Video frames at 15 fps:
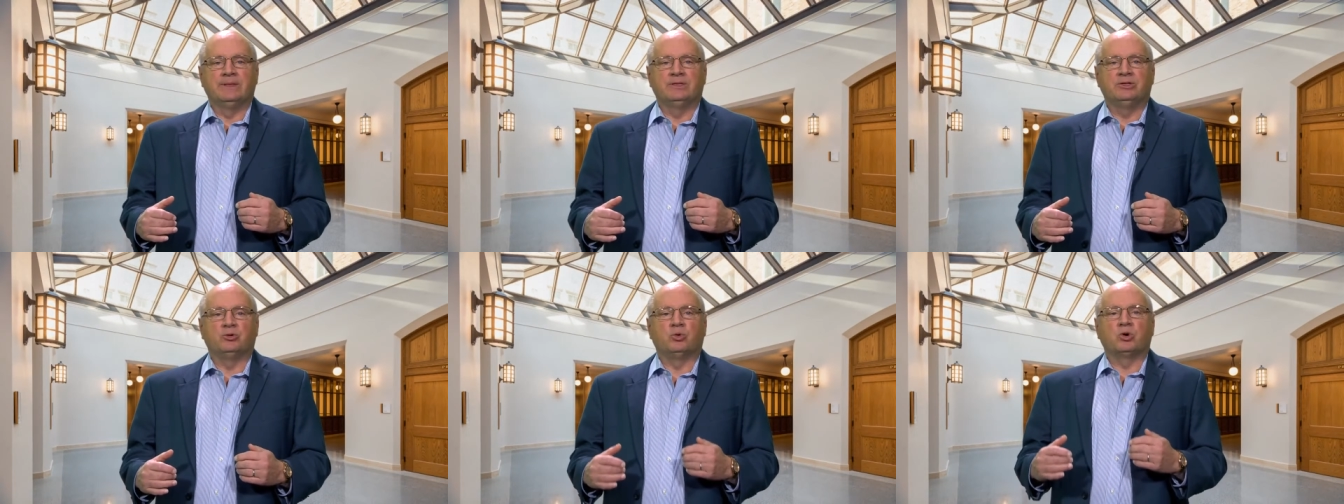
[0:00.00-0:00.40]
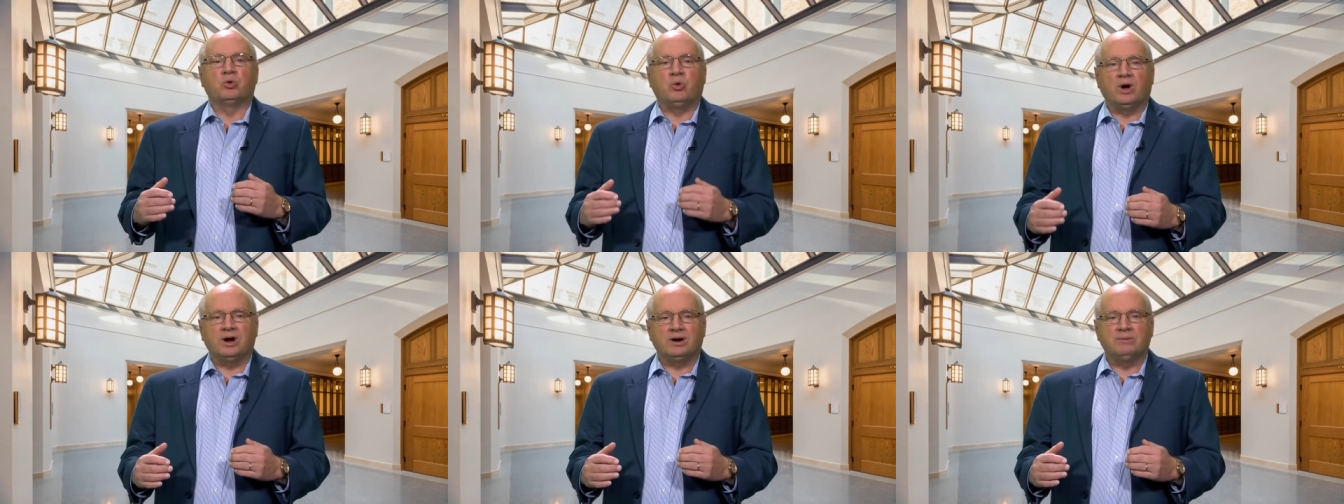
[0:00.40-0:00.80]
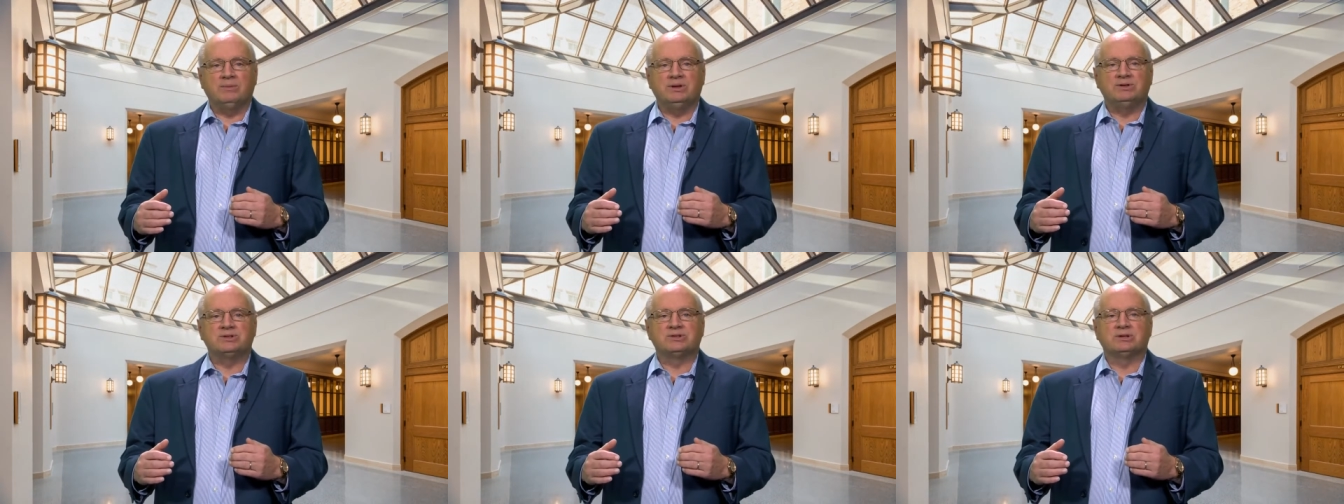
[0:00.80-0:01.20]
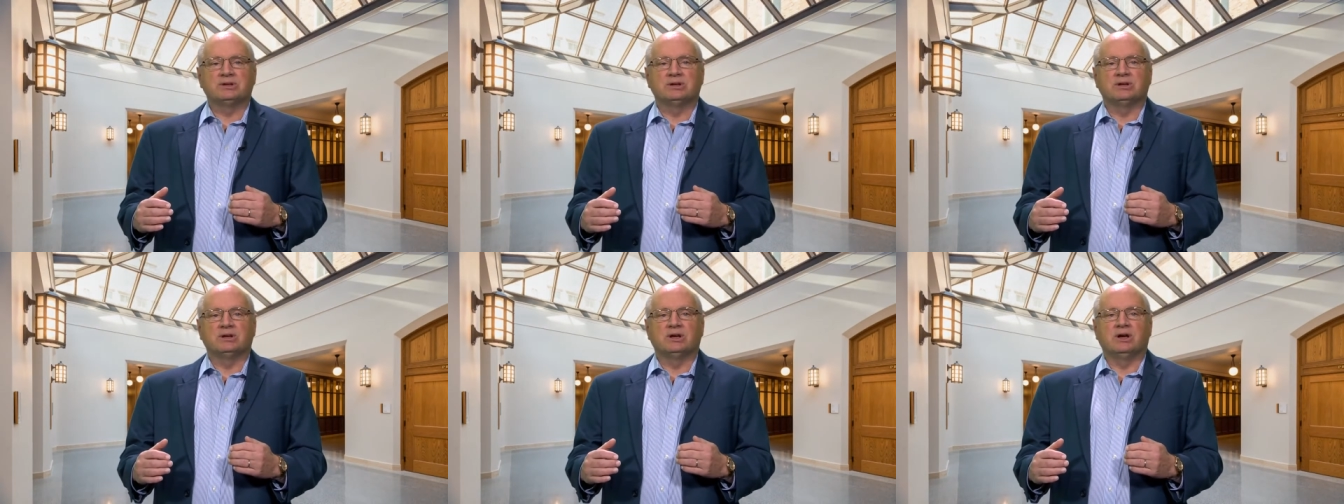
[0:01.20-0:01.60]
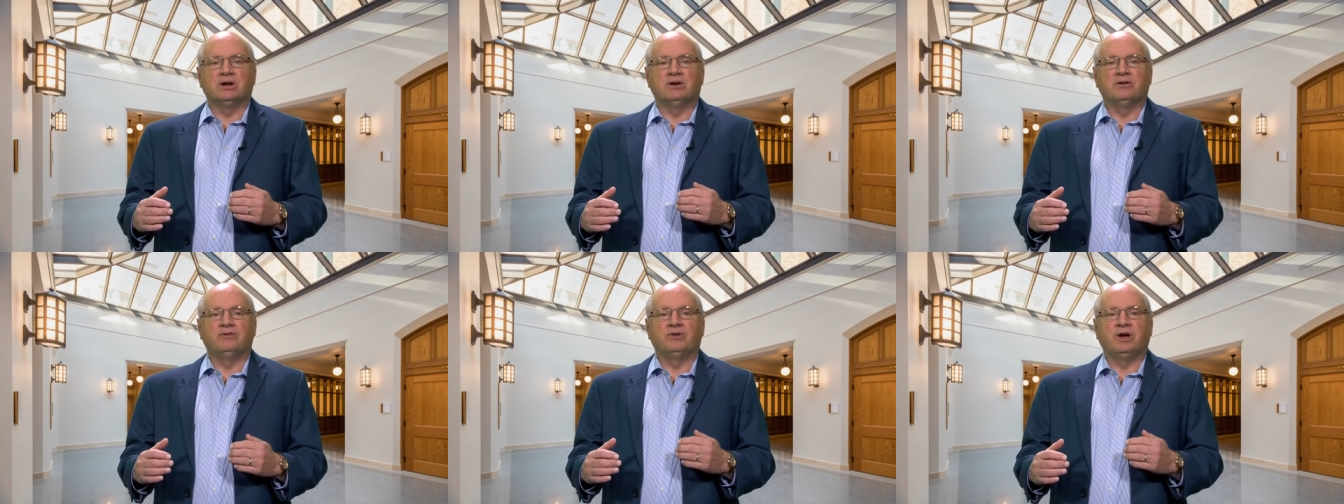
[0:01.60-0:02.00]
The requirements
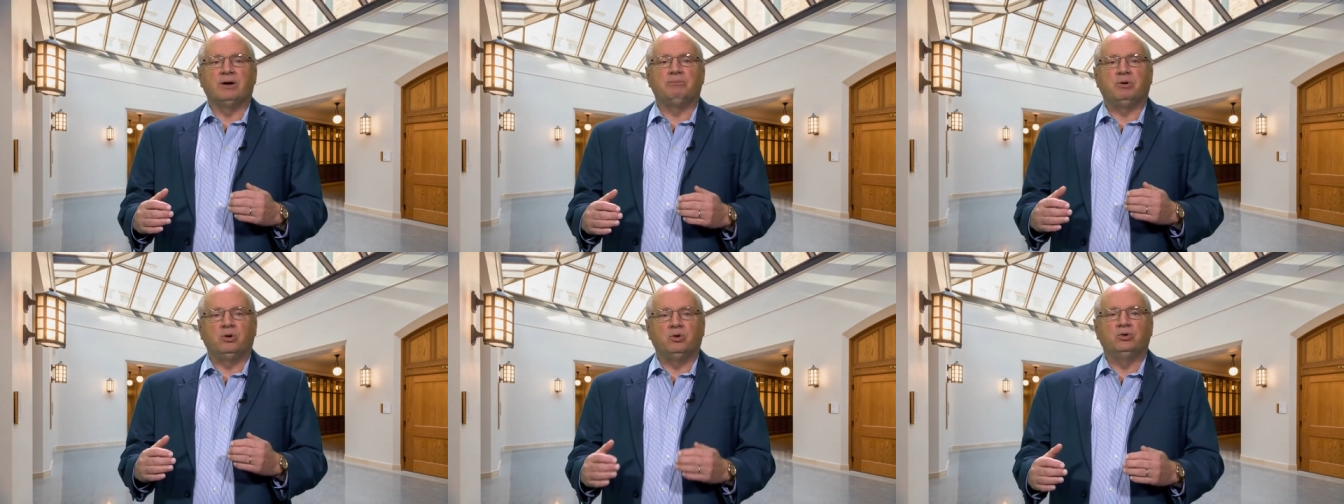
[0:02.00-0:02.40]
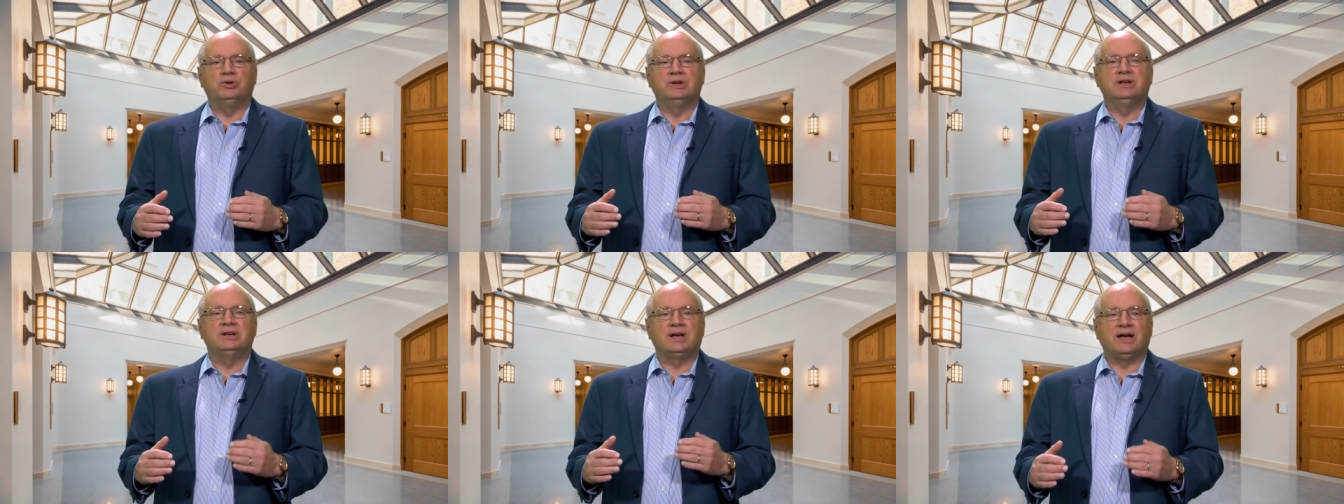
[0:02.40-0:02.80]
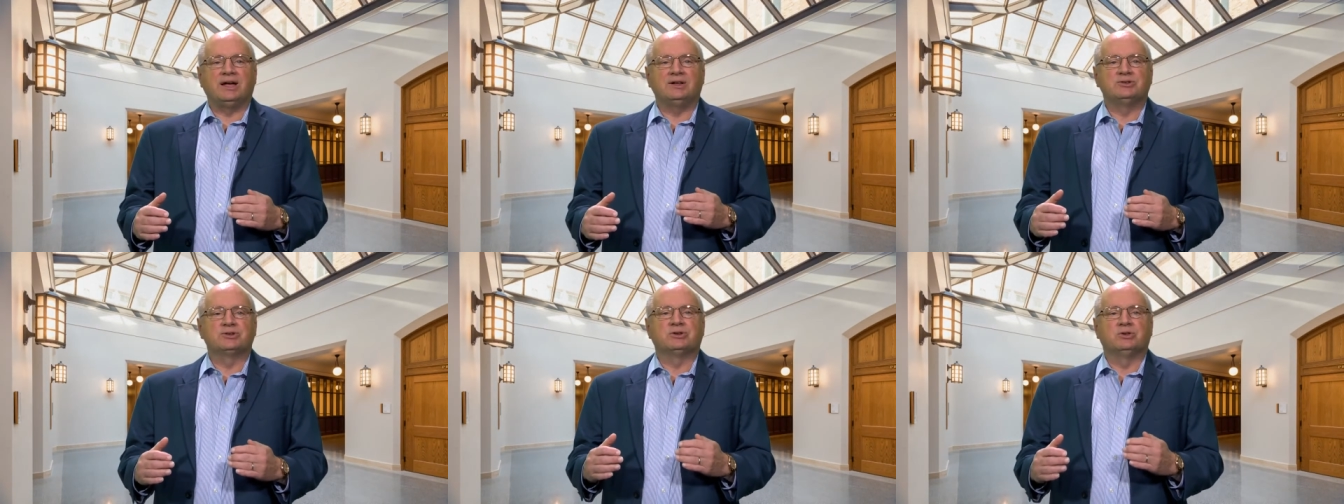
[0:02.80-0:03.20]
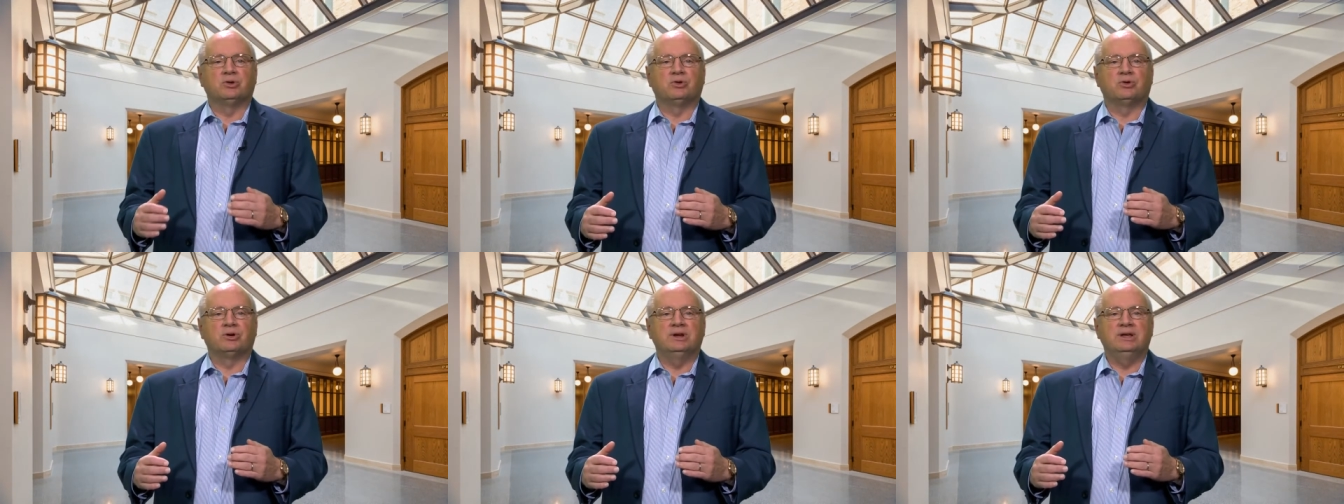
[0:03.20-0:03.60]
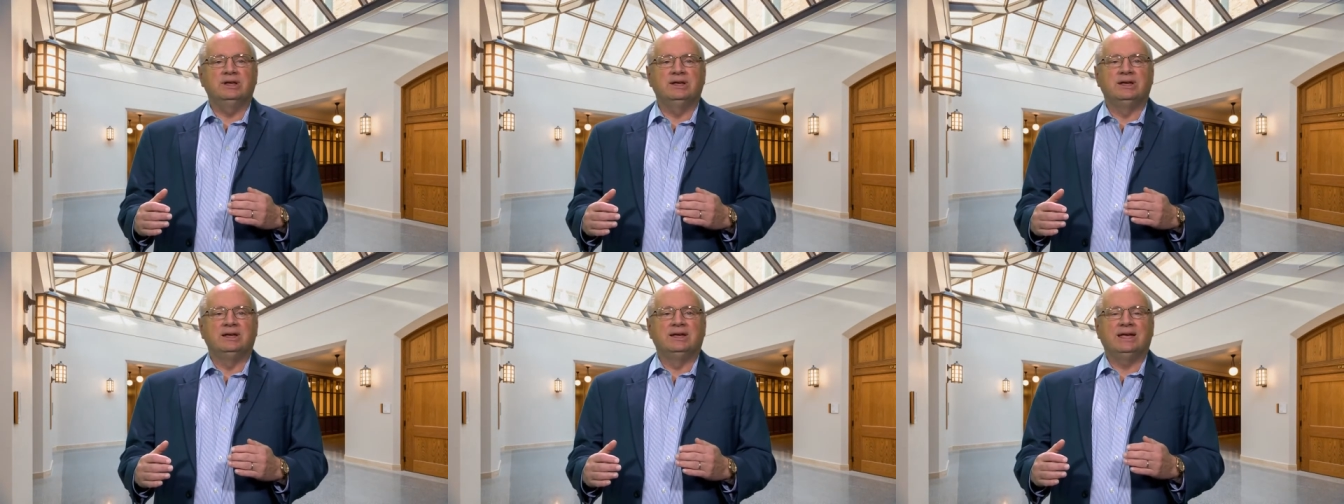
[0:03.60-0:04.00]
of upholding God's glory
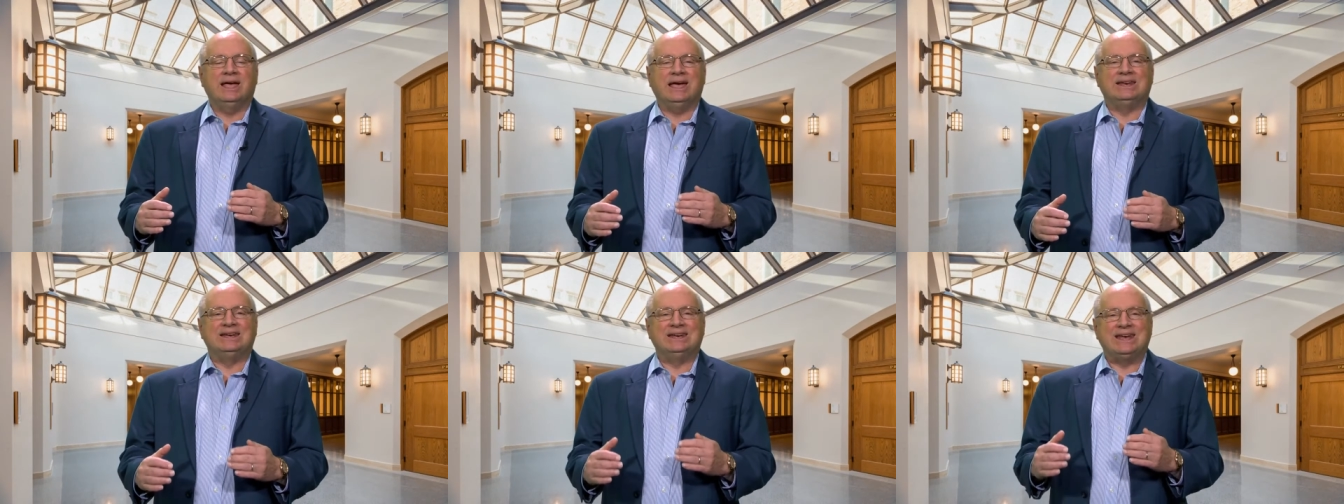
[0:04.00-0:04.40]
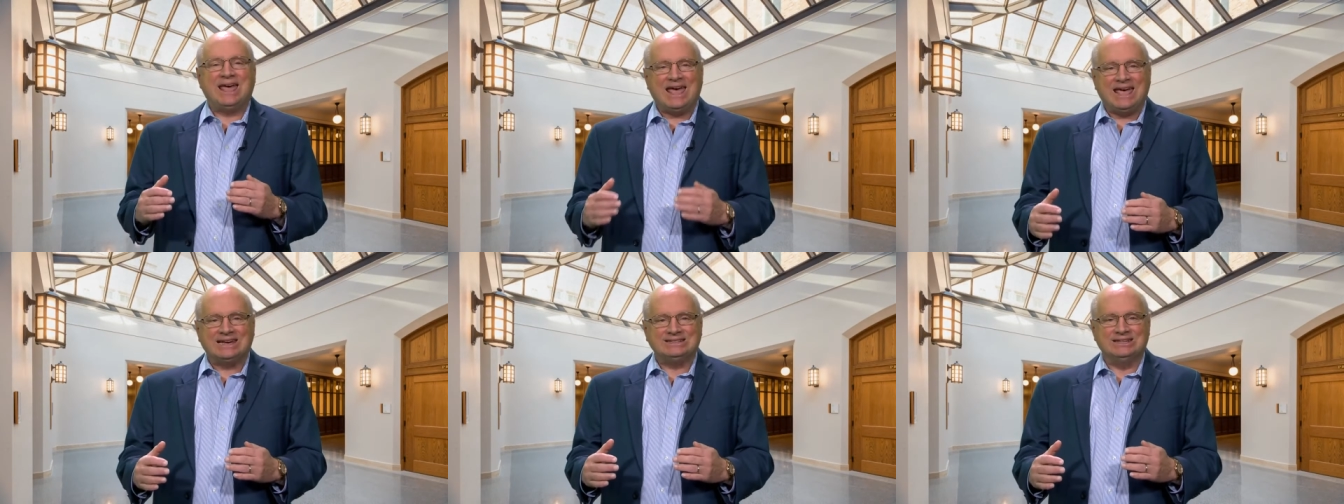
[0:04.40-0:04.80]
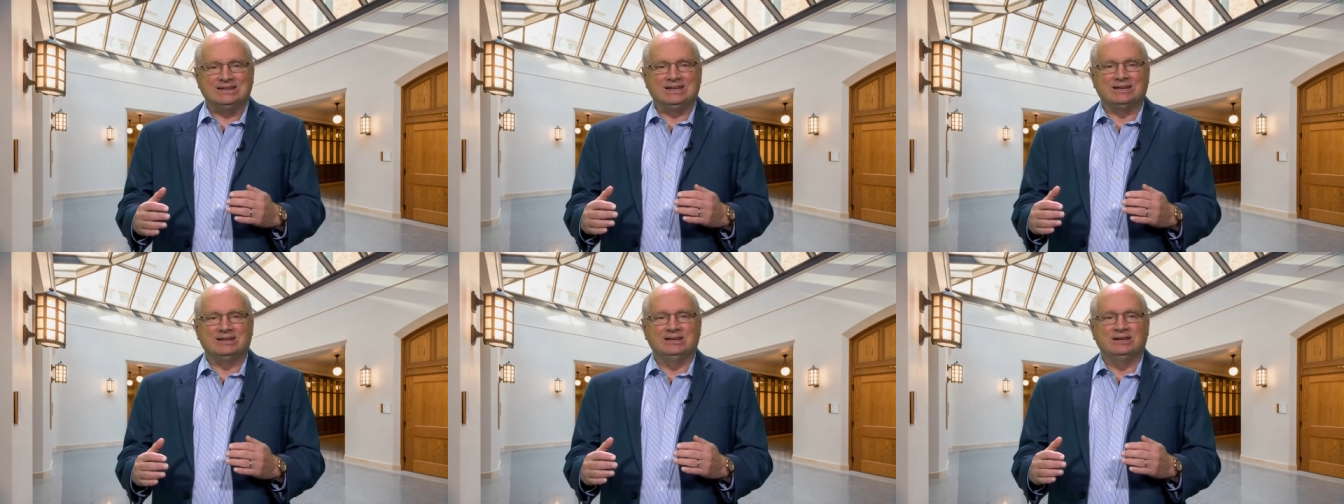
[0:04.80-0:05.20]
and enacting it